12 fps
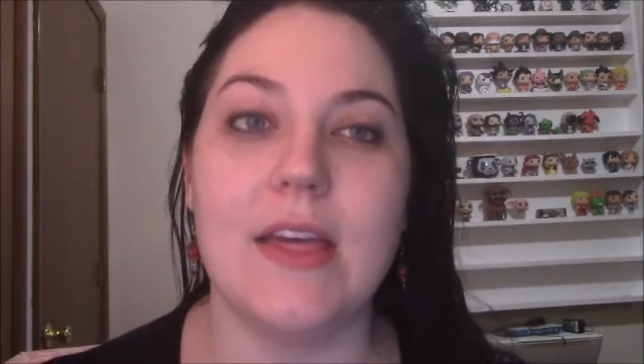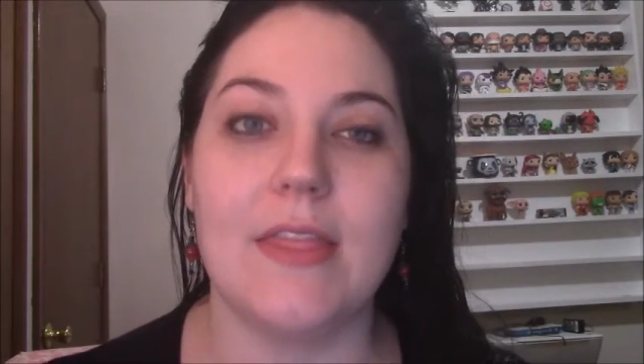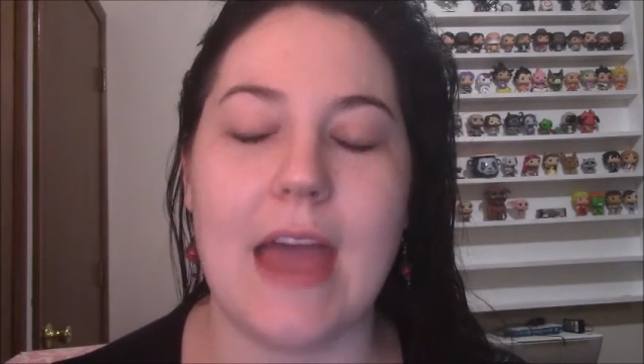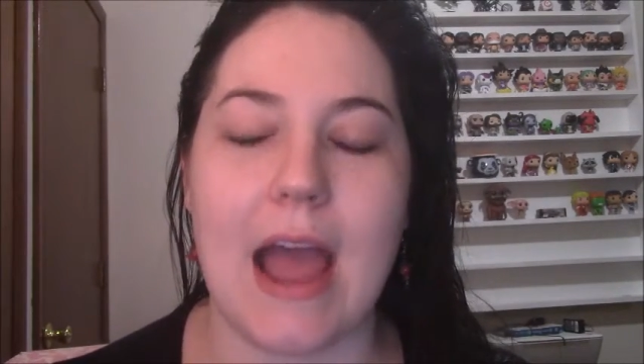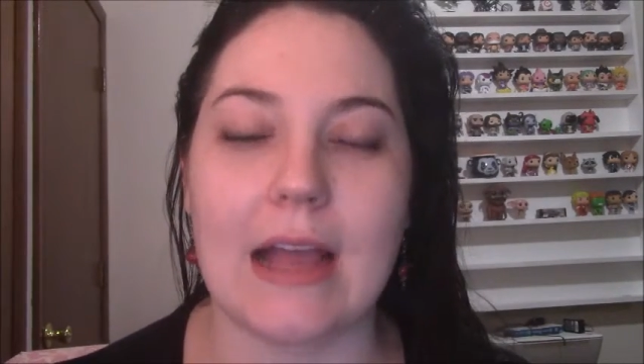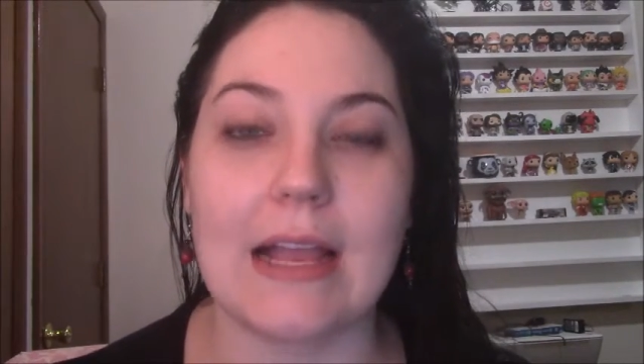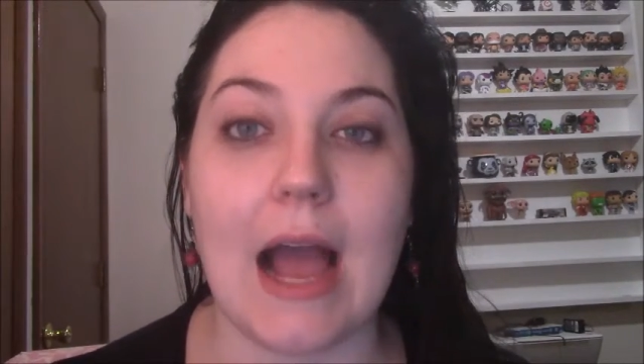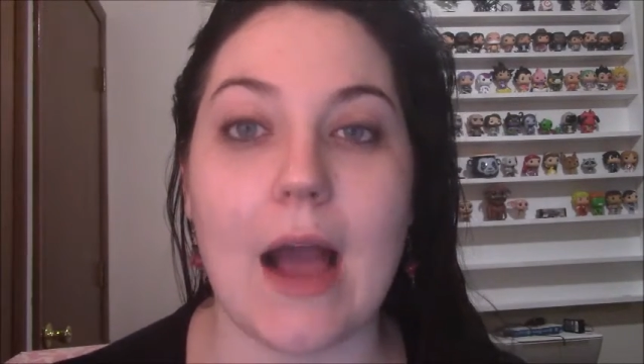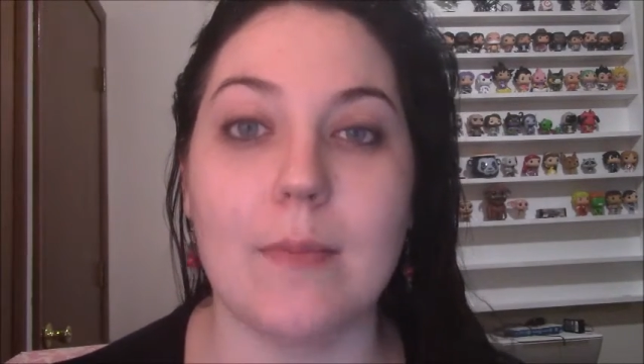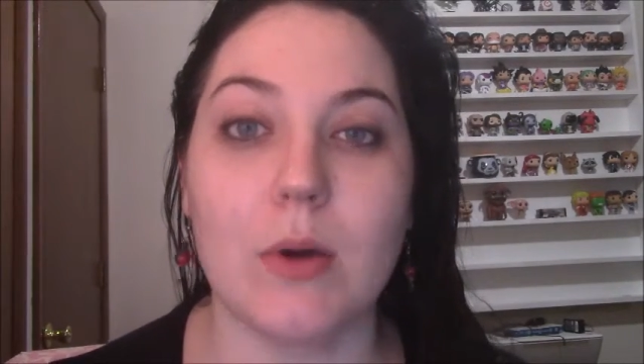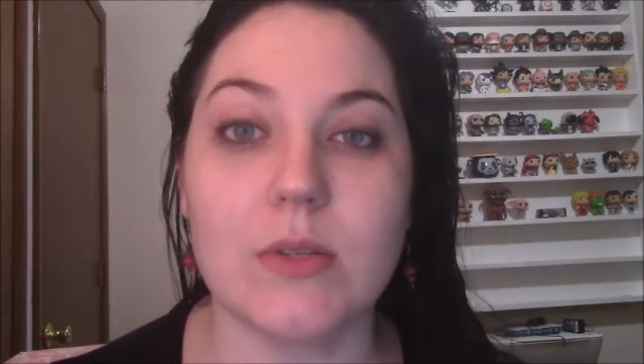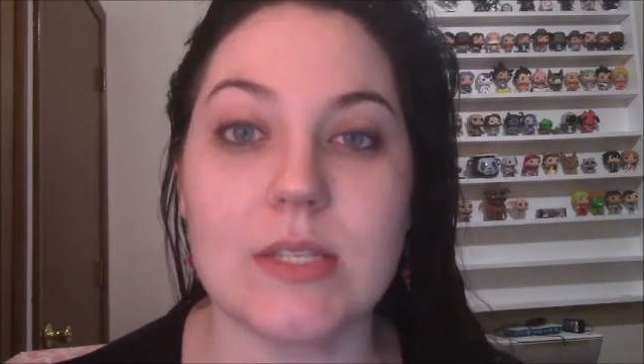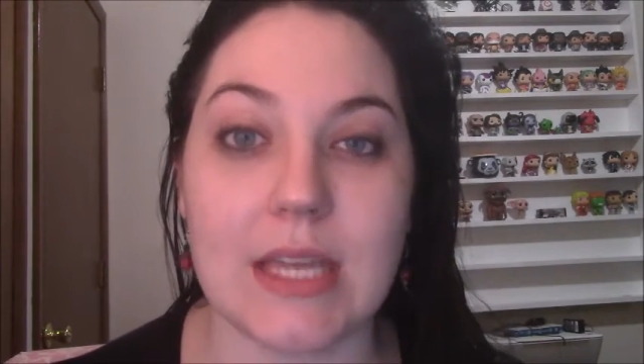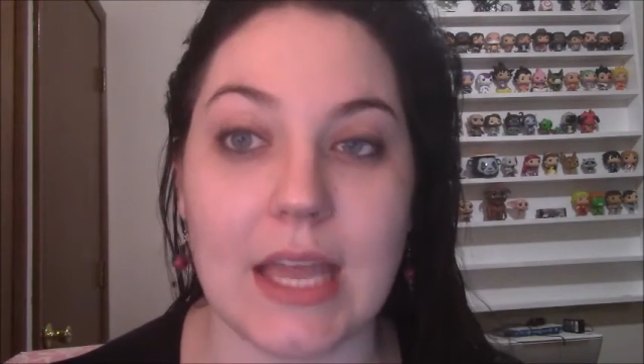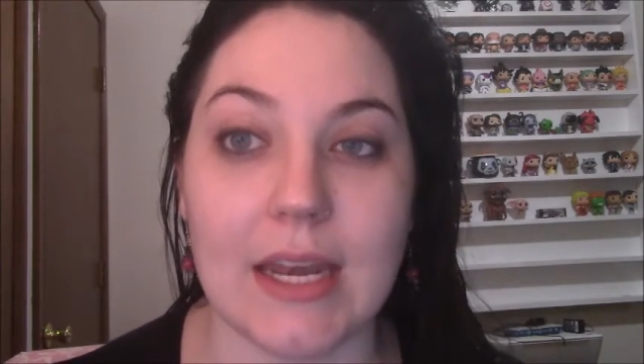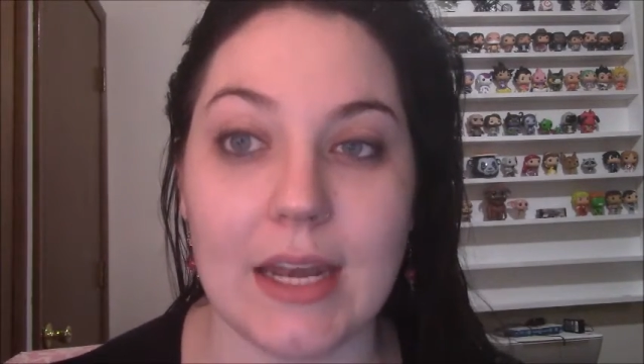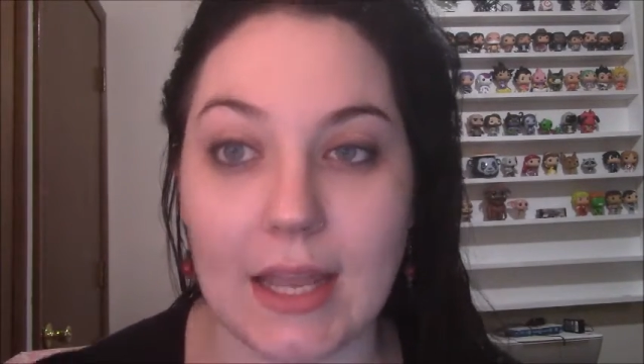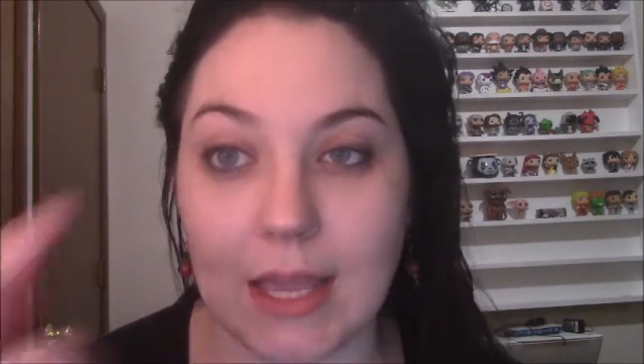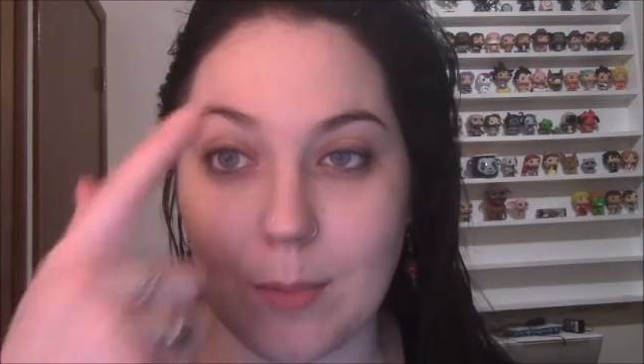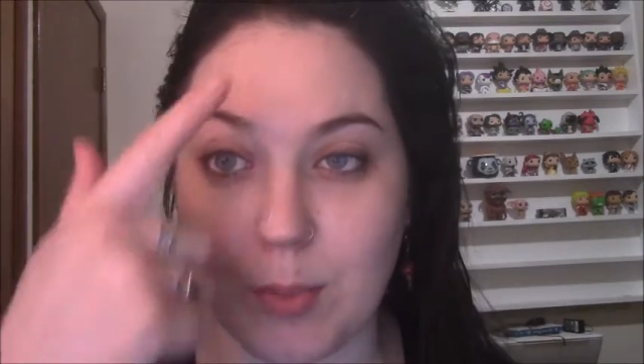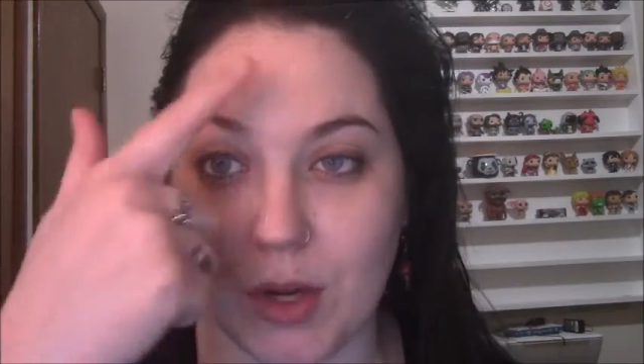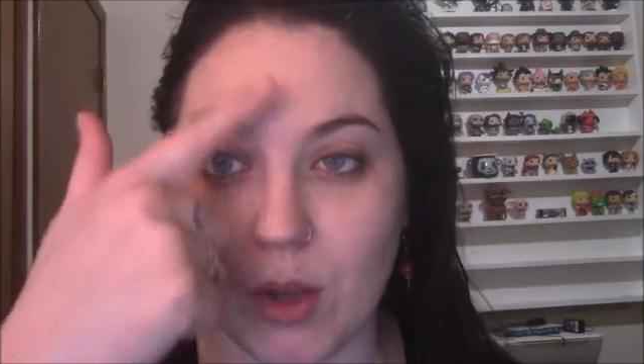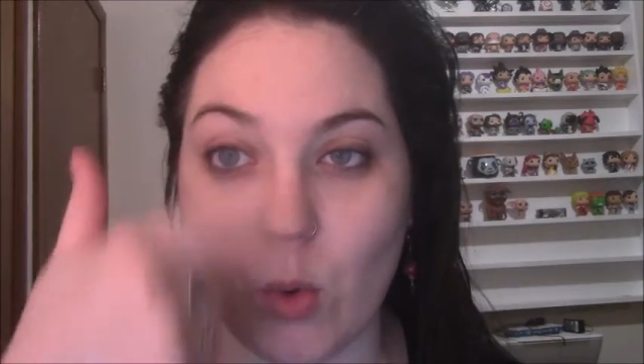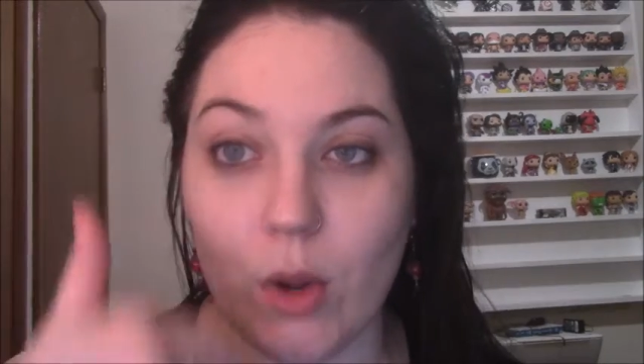that combo skin and I get
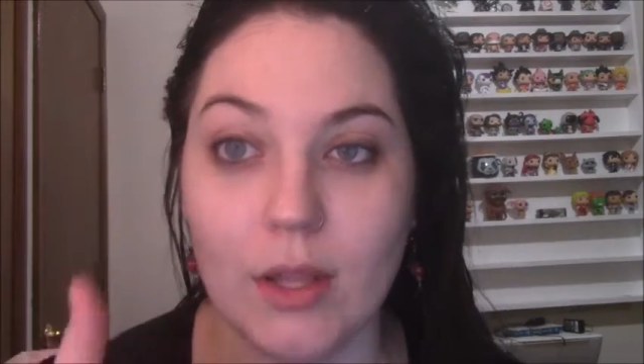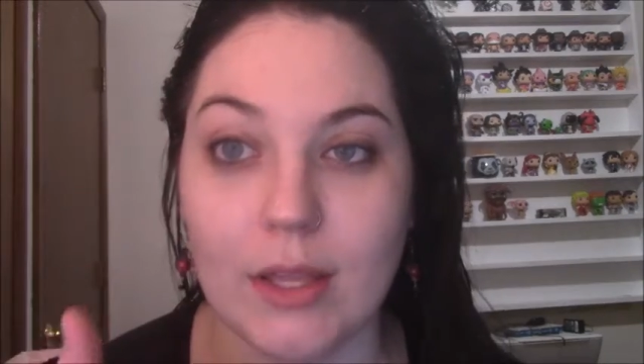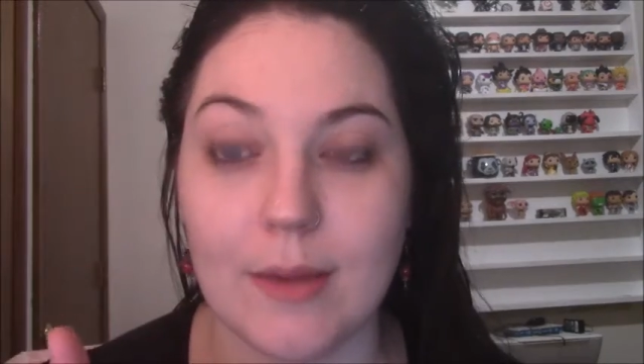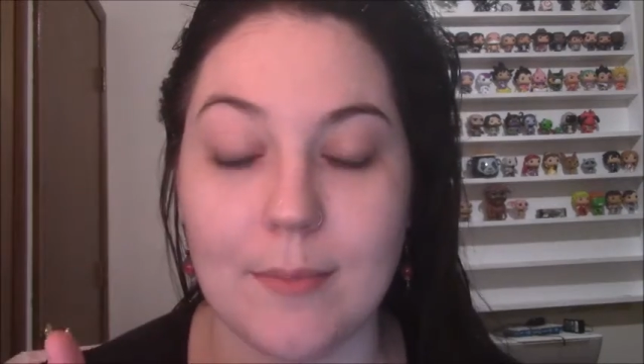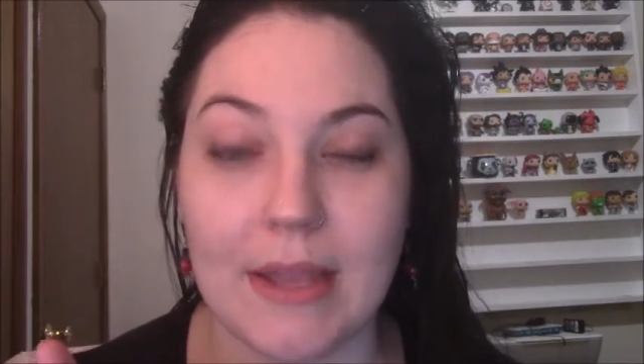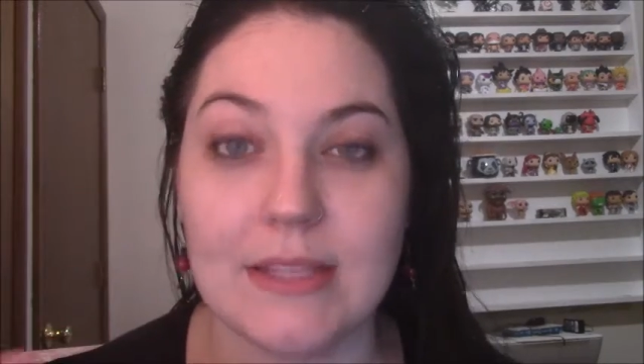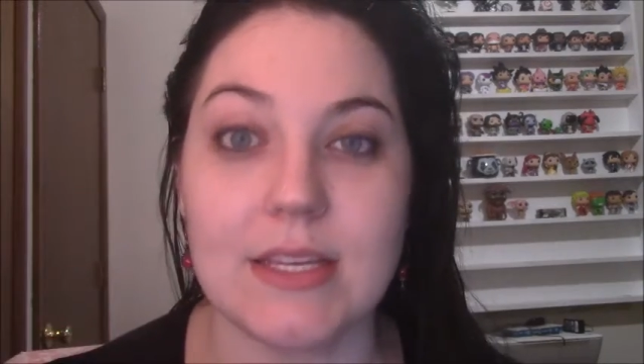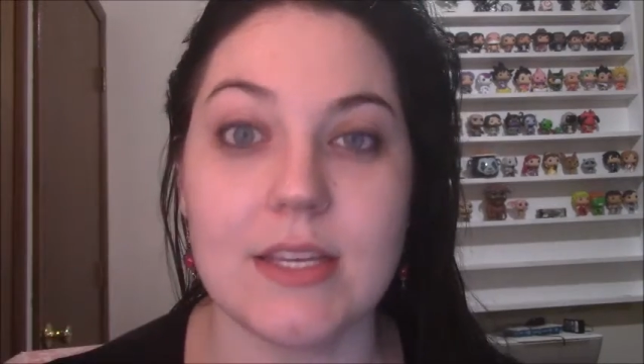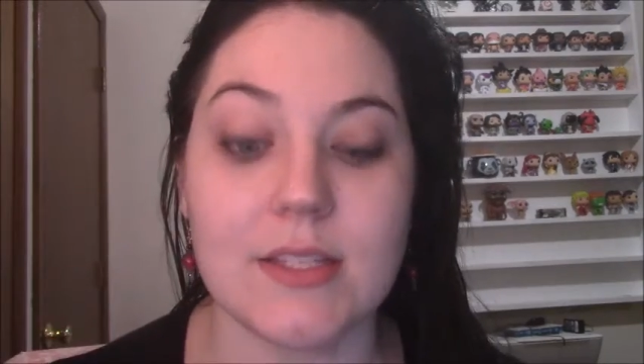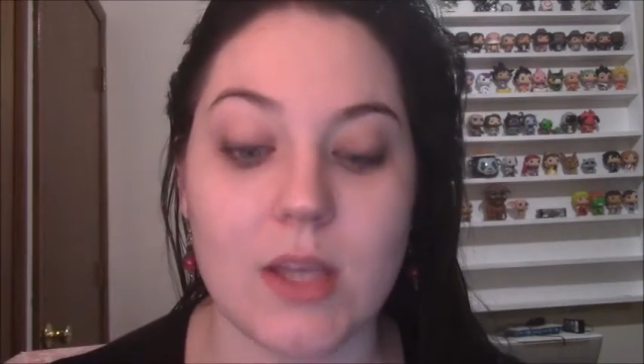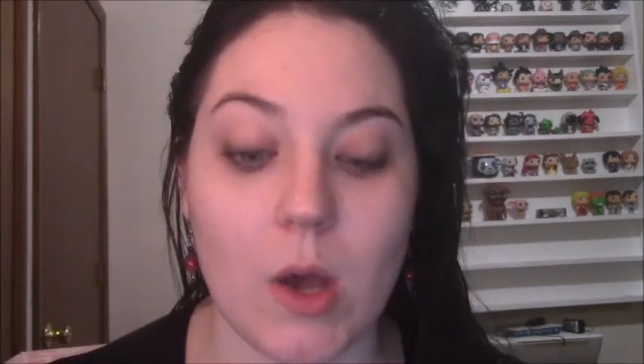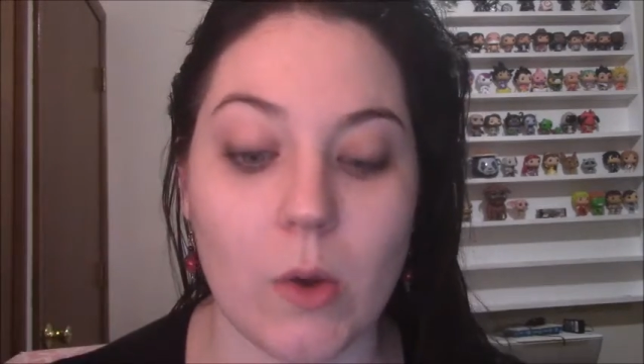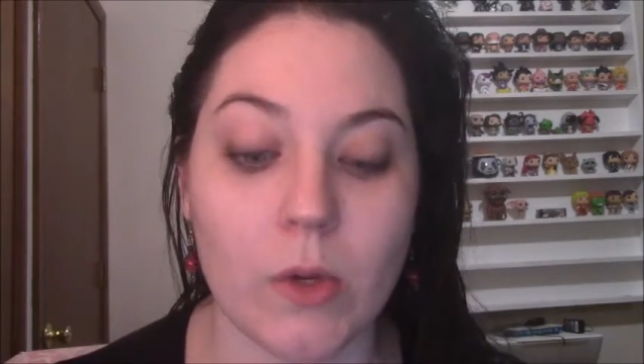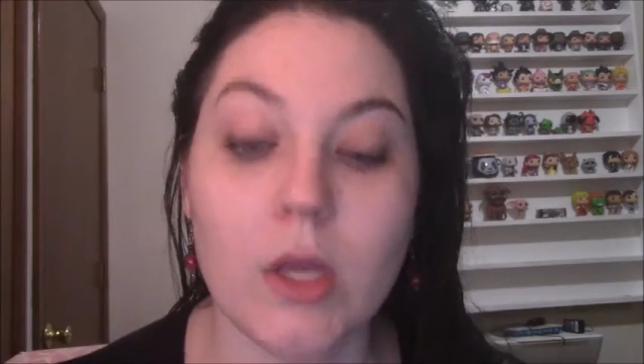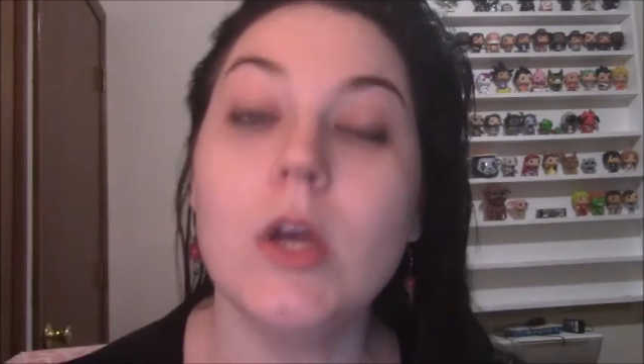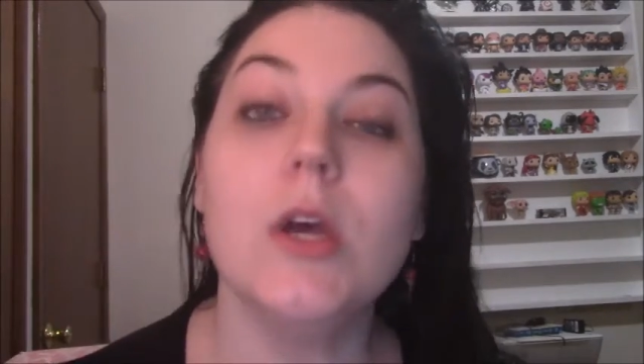pretty oily in my T-zone.